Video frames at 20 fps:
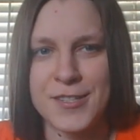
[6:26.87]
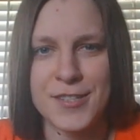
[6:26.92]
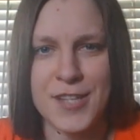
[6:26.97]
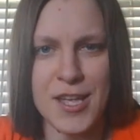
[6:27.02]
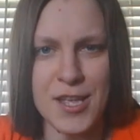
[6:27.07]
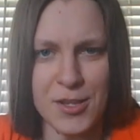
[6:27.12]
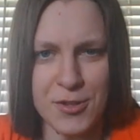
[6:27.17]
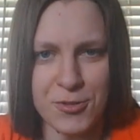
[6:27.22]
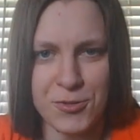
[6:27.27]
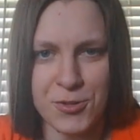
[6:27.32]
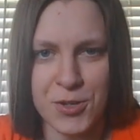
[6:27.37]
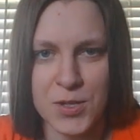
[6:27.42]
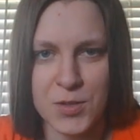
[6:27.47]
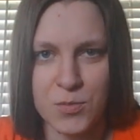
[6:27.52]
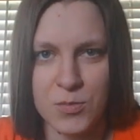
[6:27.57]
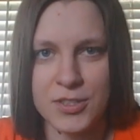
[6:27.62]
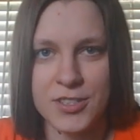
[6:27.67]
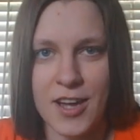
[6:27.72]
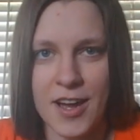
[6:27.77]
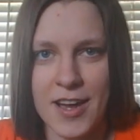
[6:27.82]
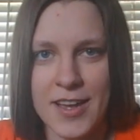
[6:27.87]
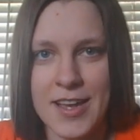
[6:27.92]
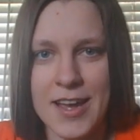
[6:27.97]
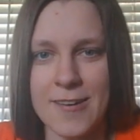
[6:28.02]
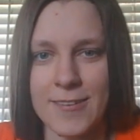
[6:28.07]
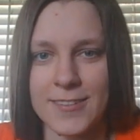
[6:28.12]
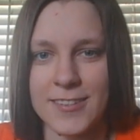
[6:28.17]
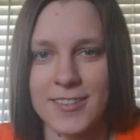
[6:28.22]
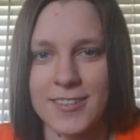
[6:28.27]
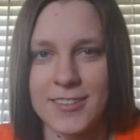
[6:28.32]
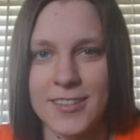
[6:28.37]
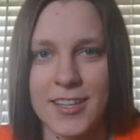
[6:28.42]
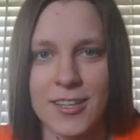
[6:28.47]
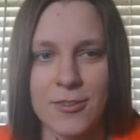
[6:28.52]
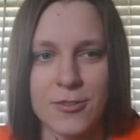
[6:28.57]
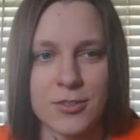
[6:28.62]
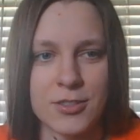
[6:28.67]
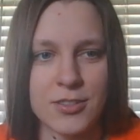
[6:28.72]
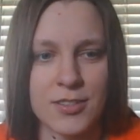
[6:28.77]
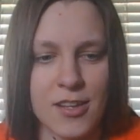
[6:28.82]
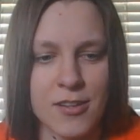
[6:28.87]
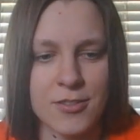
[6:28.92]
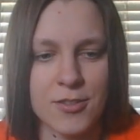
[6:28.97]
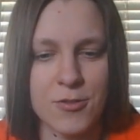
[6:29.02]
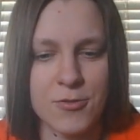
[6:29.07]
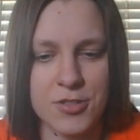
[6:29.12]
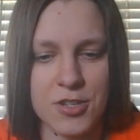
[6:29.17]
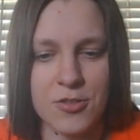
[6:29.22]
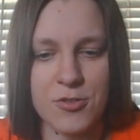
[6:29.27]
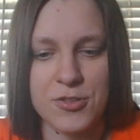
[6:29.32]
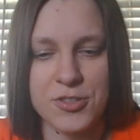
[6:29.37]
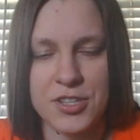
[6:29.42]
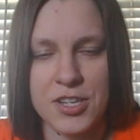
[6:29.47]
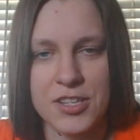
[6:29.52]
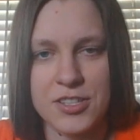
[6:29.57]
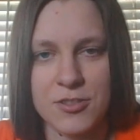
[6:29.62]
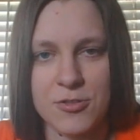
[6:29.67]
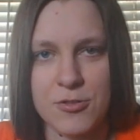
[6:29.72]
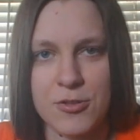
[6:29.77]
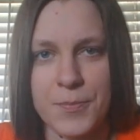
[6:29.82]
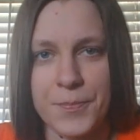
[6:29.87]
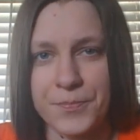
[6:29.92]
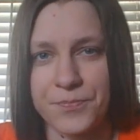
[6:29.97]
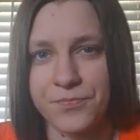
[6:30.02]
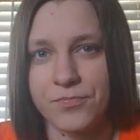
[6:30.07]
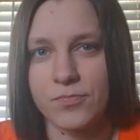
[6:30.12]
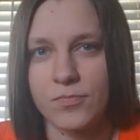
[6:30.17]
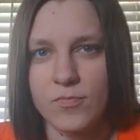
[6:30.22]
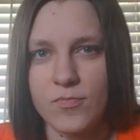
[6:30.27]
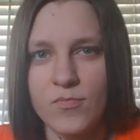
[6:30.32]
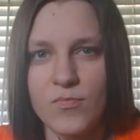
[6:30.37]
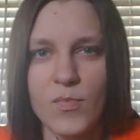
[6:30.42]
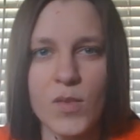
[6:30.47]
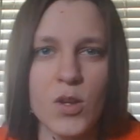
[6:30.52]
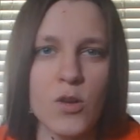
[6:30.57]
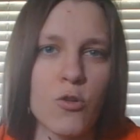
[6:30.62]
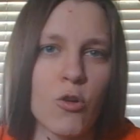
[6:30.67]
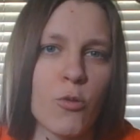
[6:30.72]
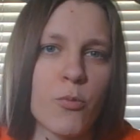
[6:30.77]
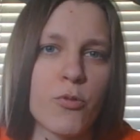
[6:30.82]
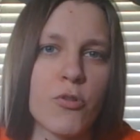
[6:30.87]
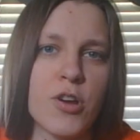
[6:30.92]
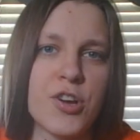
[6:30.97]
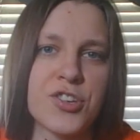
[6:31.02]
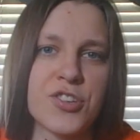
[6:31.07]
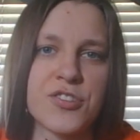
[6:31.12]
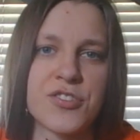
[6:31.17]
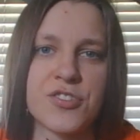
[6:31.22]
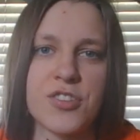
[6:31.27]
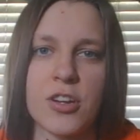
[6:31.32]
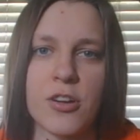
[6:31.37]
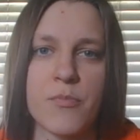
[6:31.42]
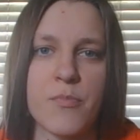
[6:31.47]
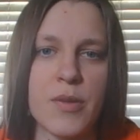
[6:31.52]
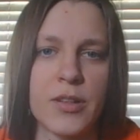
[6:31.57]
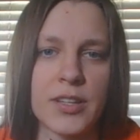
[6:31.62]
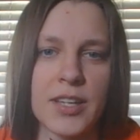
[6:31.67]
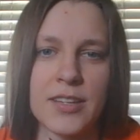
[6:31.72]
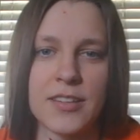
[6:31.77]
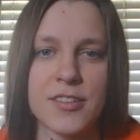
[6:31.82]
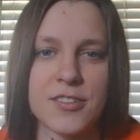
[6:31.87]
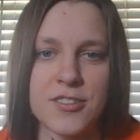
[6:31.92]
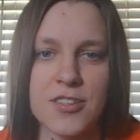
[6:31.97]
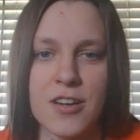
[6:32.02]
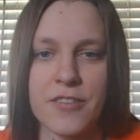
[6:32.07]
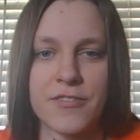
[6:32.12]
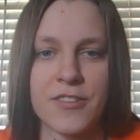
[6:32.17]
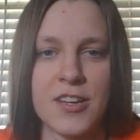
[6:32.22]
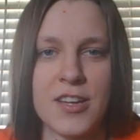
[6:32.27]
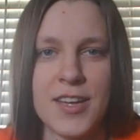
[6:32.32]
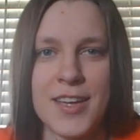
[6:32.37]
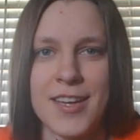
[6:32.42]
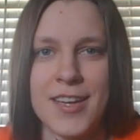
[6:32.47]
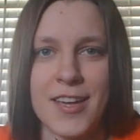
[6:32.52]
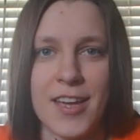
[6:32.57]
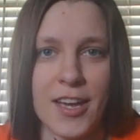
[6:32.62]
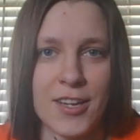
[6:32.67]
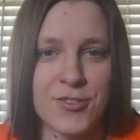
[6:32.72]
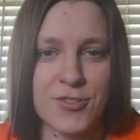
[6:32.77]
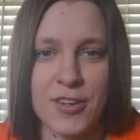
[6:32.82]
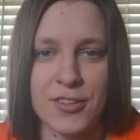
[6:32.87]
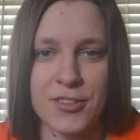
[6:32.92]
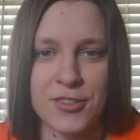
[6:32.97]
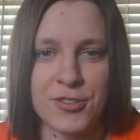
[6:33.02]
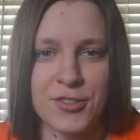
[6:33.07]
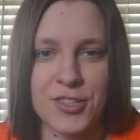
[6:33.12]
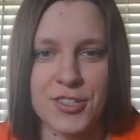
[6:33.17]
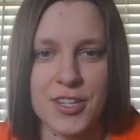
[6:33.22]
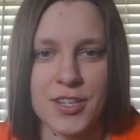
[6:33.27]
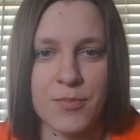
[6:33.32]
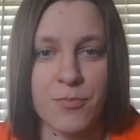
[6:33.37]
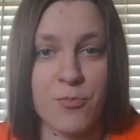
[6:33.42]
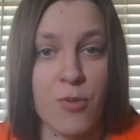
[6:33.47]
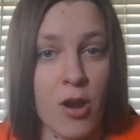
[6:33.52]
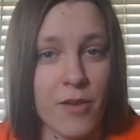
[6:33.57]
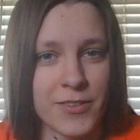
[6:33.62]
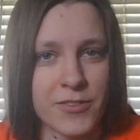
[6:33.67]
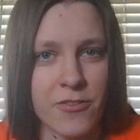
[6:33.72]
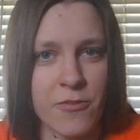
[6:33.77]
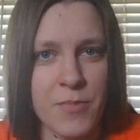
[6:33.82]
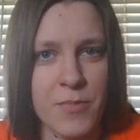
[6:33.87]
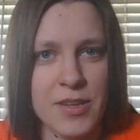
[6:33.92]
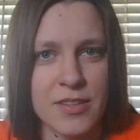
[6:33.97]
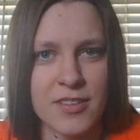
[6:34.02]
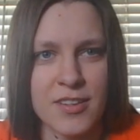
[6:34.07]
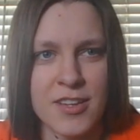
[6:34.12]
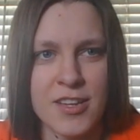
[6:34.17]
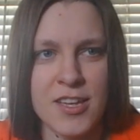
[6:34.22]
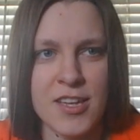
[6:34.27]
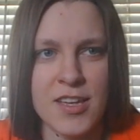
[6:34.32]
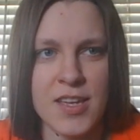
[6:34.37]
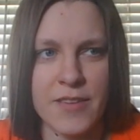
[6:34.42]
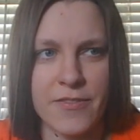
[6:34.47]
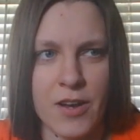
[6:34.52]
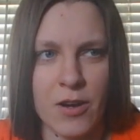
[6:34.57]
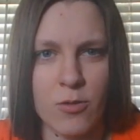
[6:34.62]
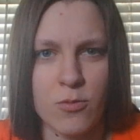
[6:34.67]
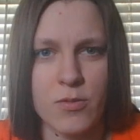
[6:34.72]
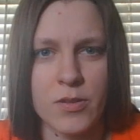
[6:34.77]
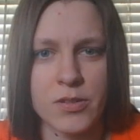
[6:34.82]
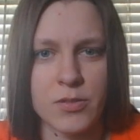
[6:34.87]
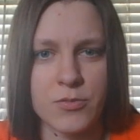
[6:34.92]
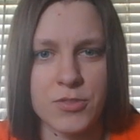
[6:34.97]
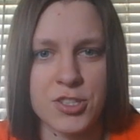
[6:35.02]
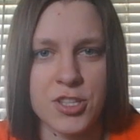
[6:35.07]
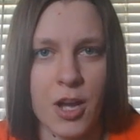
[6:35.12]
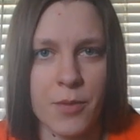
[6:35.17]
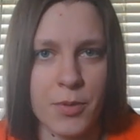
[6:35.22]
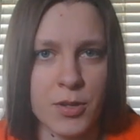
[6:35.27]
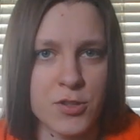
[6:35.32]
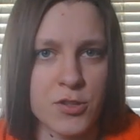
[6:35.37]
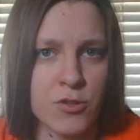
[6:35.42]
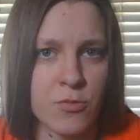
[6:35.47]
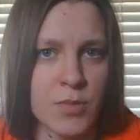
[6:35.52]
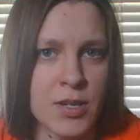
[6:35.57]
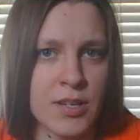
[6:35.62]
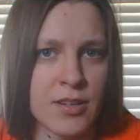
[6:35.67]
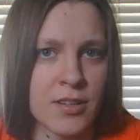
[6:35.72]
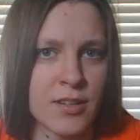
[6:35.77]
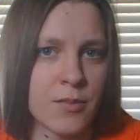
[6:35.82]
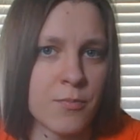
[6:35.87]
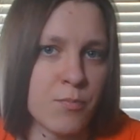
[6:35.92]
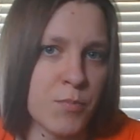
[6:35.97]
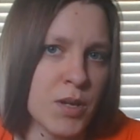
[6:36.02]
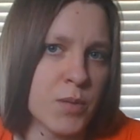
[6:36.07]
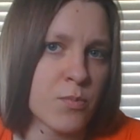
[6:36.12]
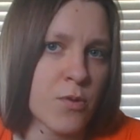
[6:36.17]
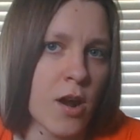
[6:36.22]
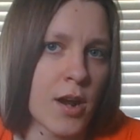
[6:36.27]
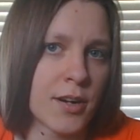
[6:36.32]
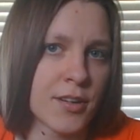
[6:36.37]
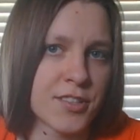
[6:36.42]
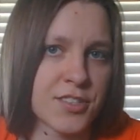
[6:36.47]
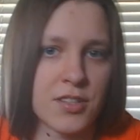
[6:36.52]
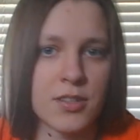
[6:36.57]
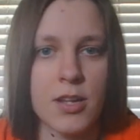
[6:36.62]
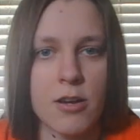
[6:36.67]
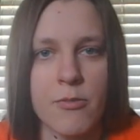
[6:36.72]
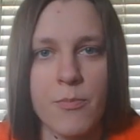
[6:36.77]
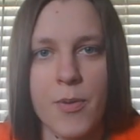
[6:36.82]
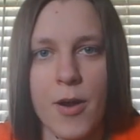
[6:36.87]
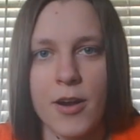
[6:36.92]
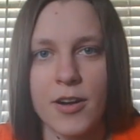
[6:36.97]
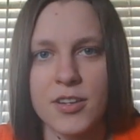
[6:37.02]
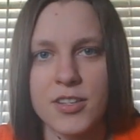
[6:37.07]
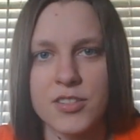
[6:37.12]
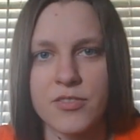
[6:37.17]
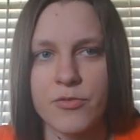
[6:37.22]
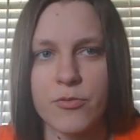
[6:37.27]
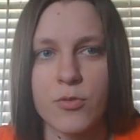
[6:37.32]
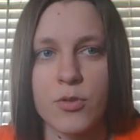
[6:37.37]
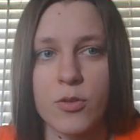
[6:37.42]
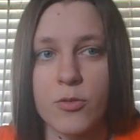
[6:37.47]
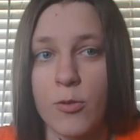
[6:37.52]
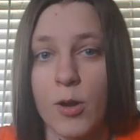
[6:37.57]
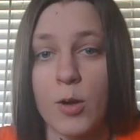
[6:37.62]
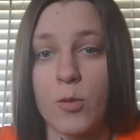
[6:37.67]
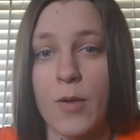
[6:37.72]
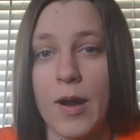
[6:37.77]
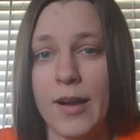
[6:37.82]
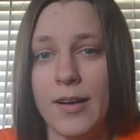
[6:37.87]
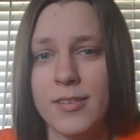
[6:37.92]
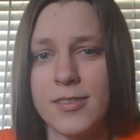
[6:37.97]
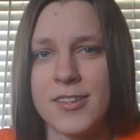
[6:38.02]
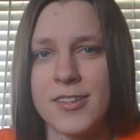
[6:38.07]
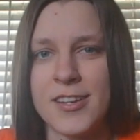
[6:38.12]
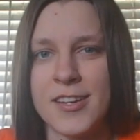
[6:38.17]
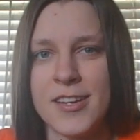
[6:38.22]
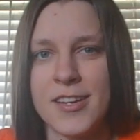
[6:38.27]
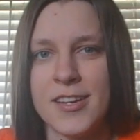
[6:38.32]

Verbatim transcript: Industries would die out, like, you know, those industries or corporations that are milking the stuff and trying to just like profit from it. If everyone would stop consuming meat products and dairy products for quite a while,